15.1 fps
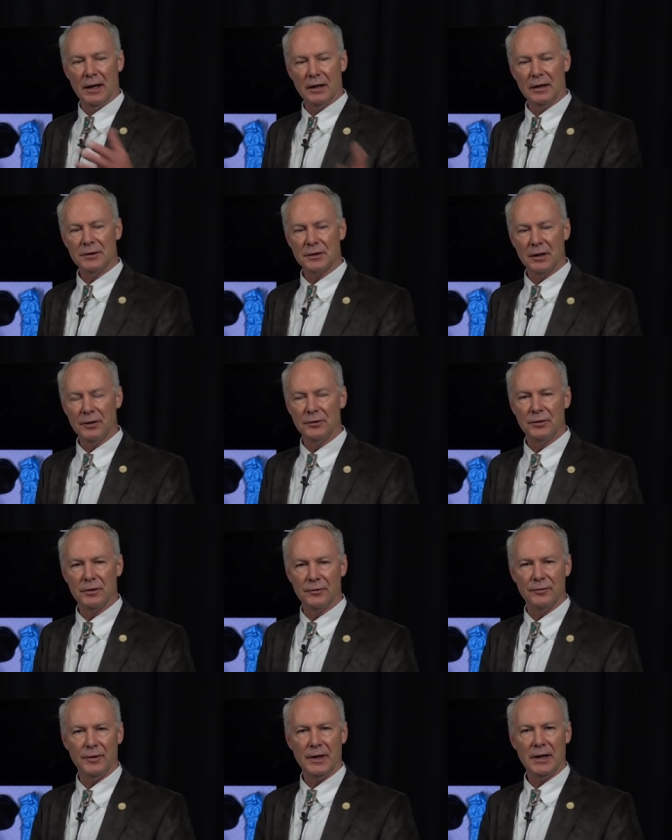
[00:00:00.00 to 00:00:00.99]
Now let's go to
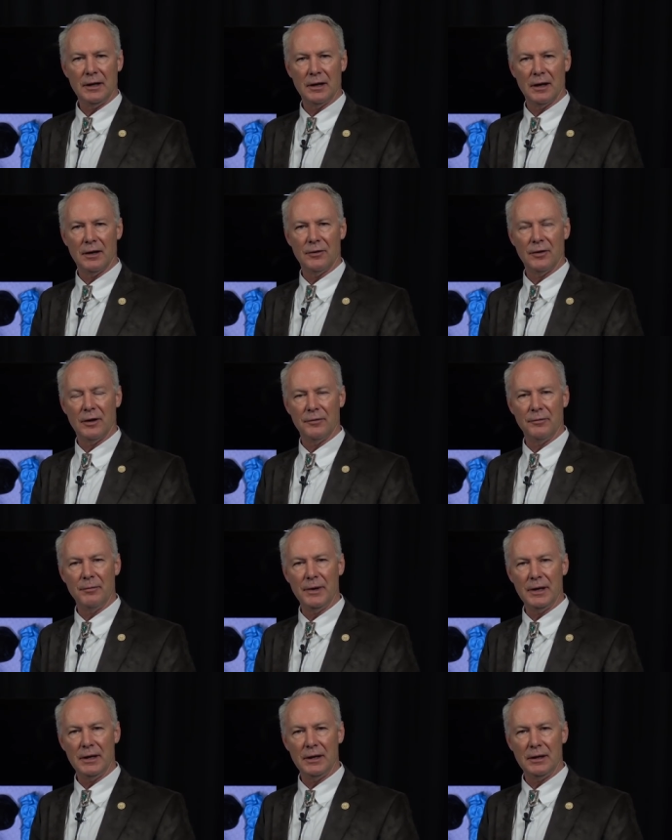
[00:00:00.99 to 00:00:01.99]
a video of
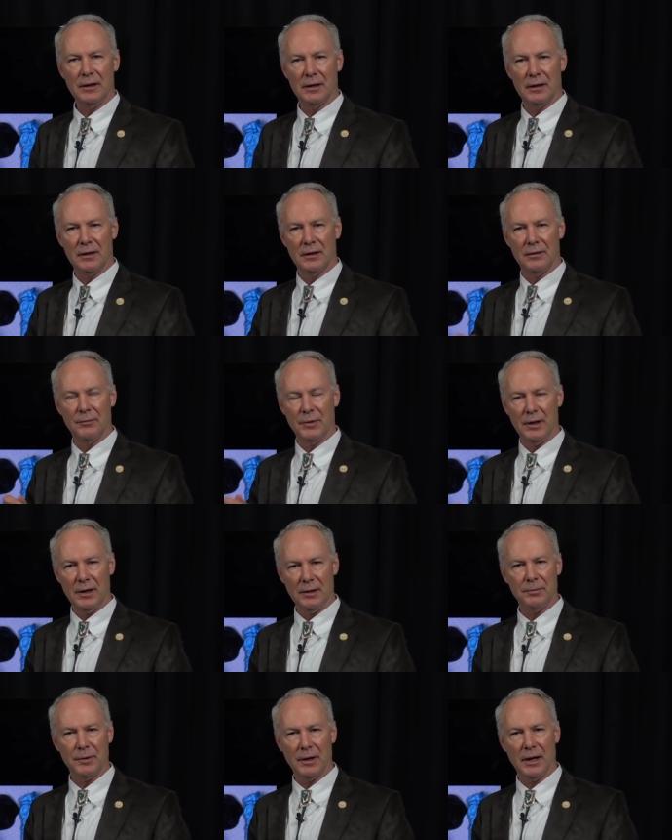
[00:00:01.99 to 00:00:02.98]
me
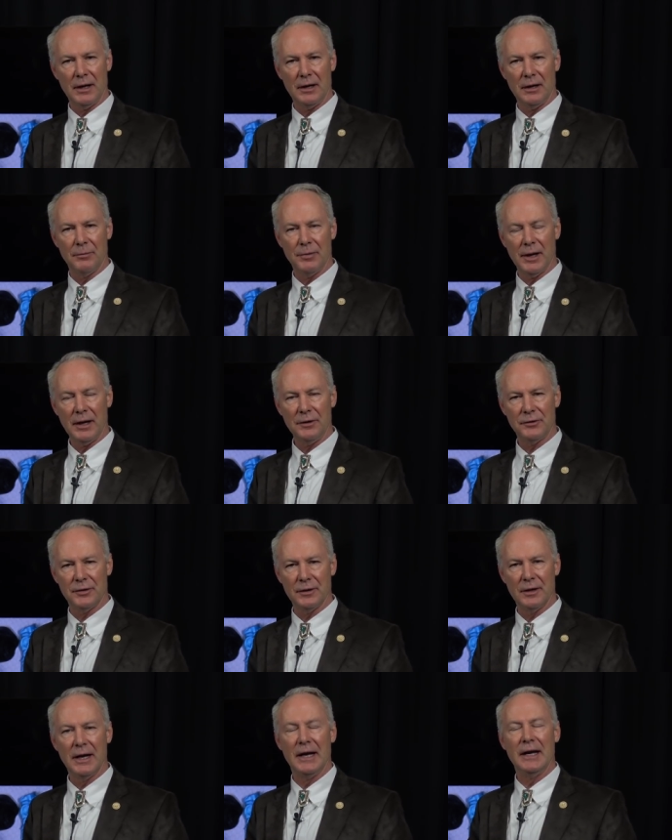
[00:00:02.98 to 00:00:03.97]
manipulating a
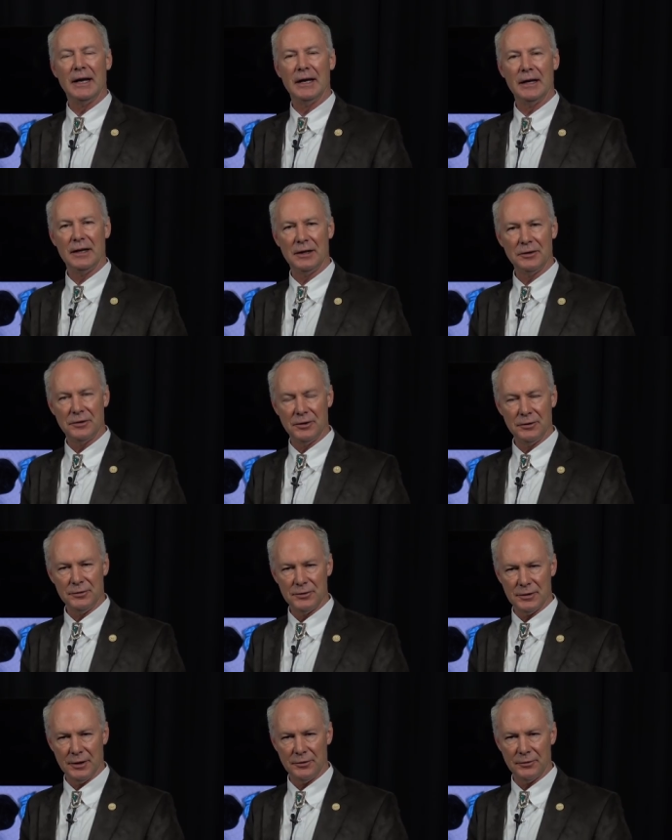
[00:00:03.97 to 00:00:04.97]
patient into
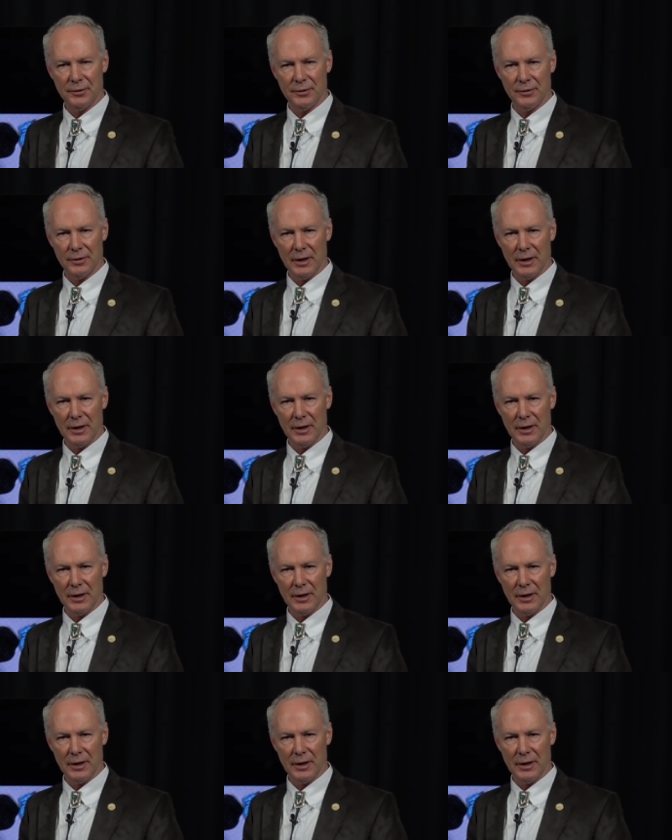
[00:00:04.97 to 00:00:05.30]
centric